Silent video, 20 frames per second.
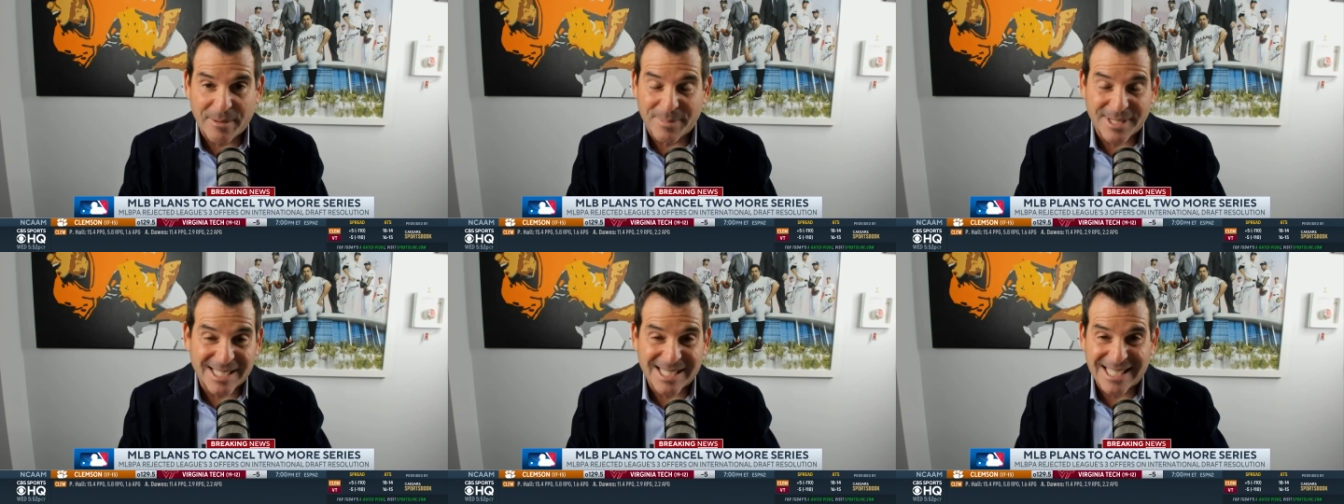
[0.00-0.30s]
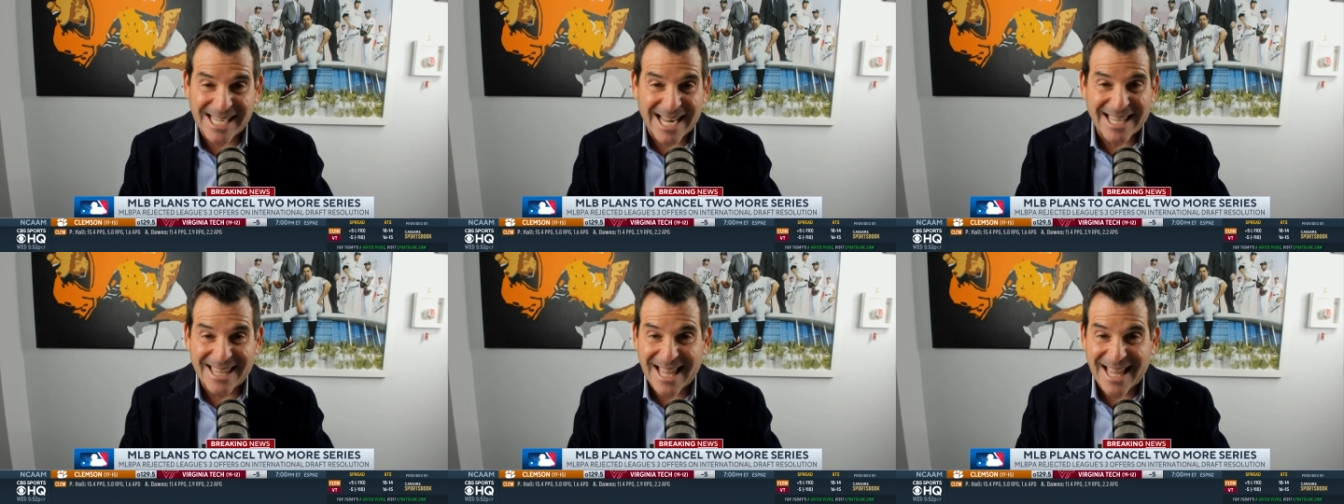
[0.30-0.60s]
I've been
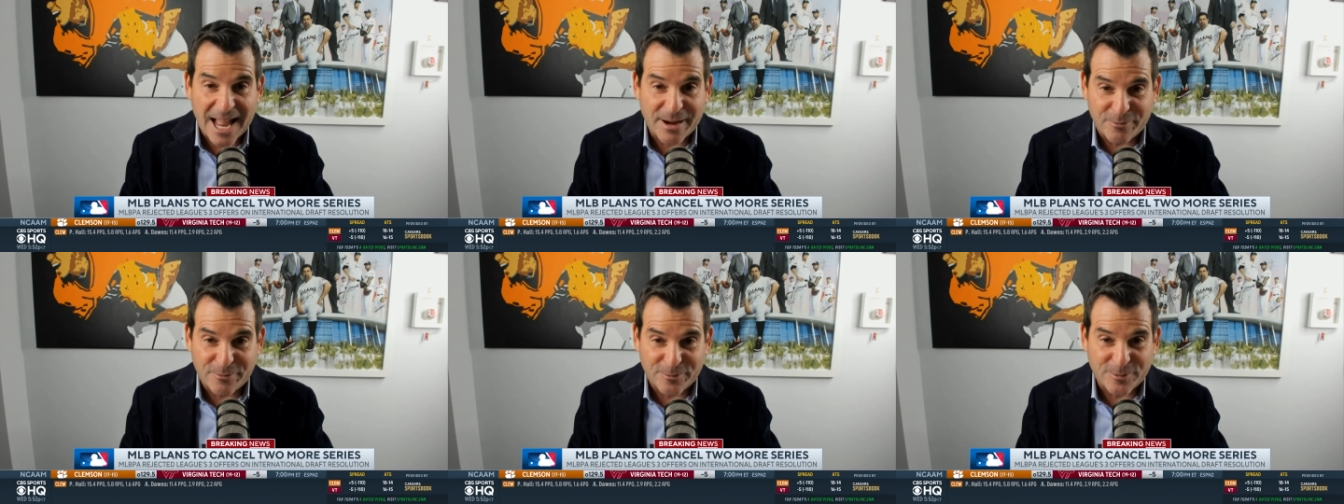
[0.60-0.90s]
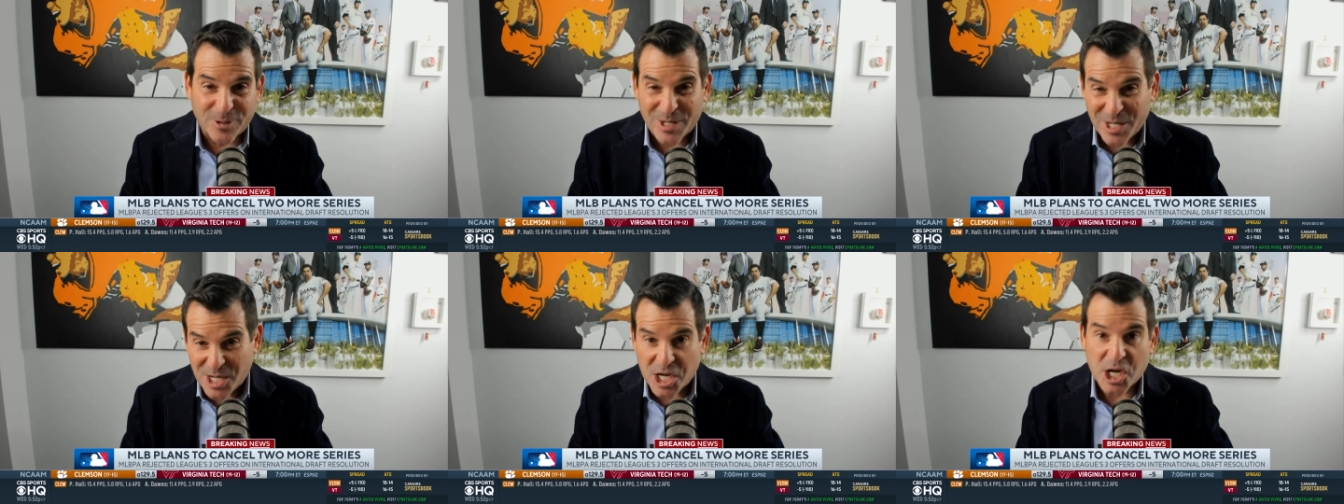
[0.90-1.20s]
saying that for
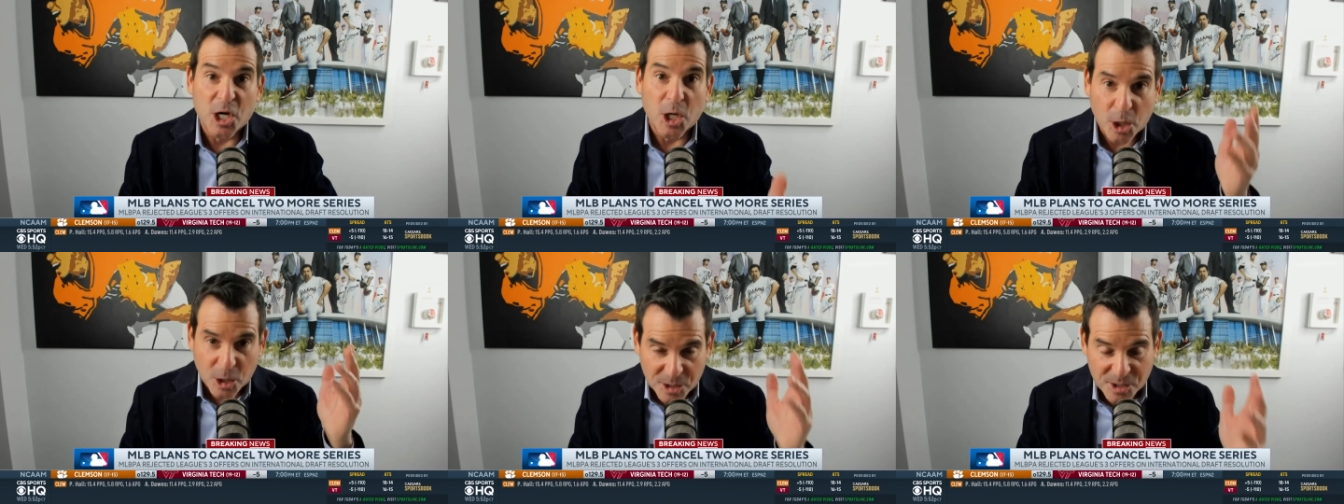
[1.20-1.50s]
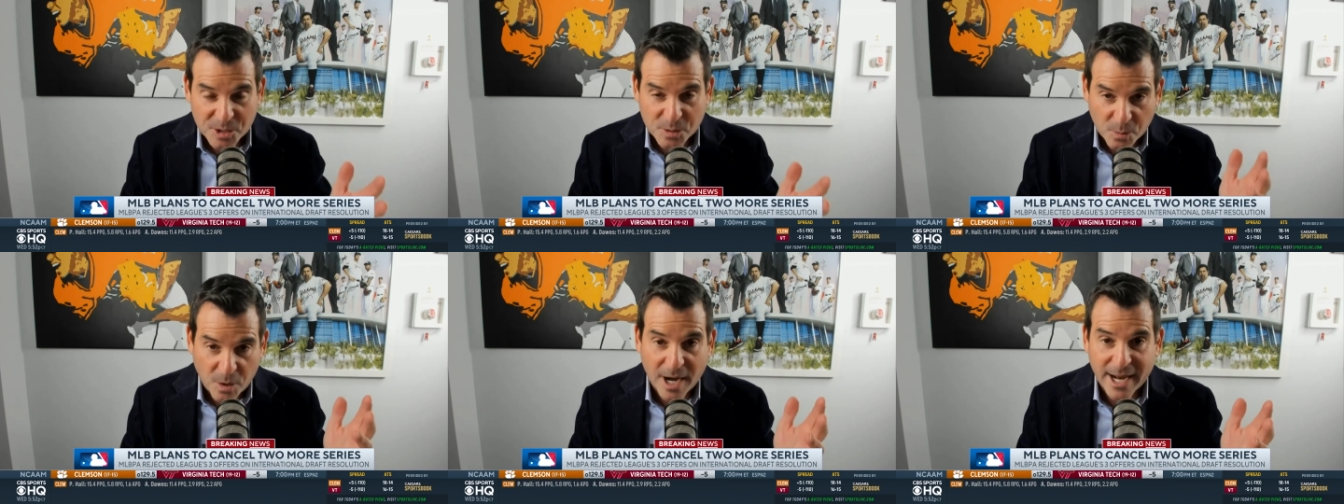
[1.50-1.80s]

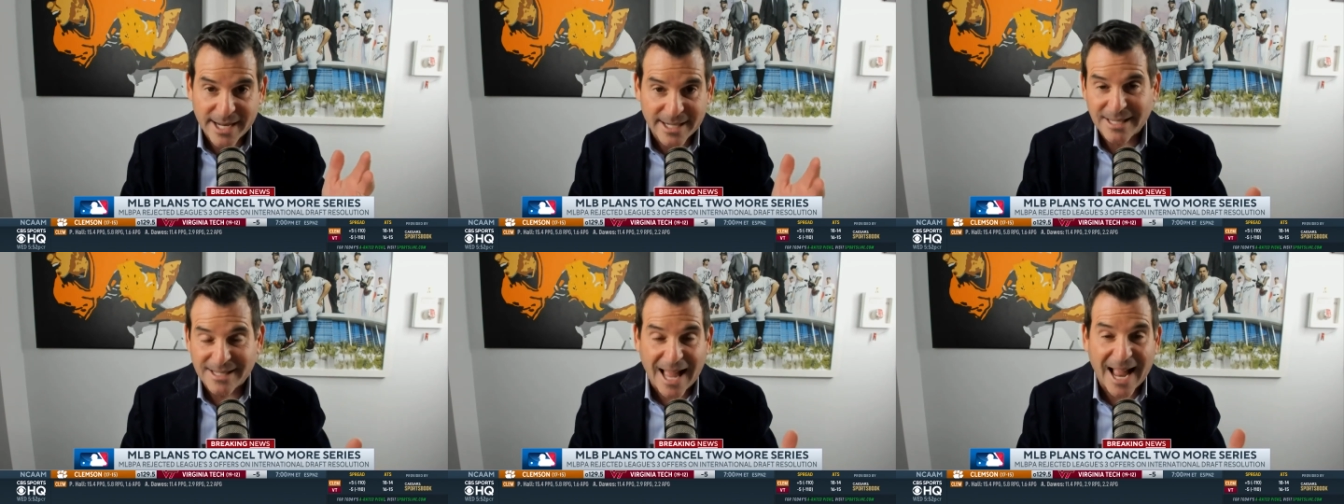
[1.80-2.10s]
years, right?